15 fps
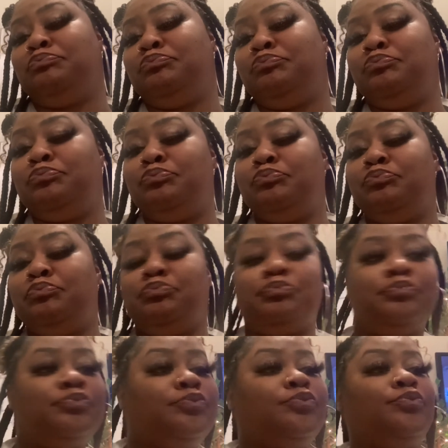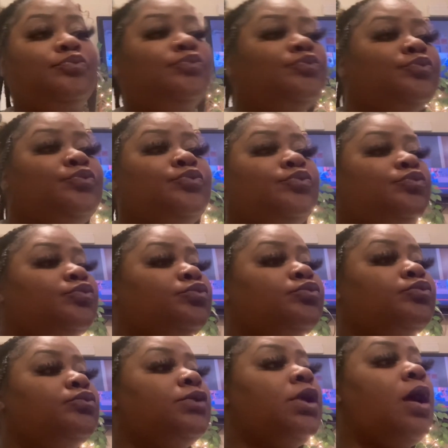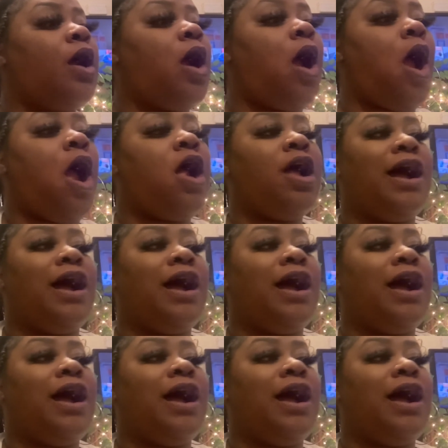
Experimented with the songs. I did dance tracks.